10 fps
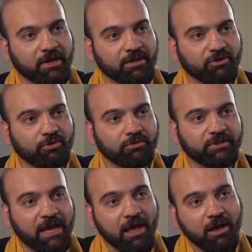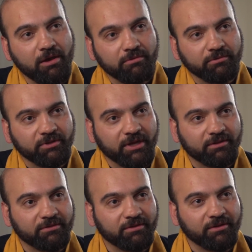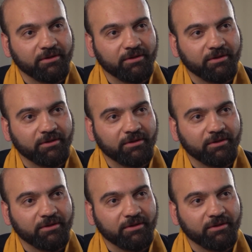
and go down that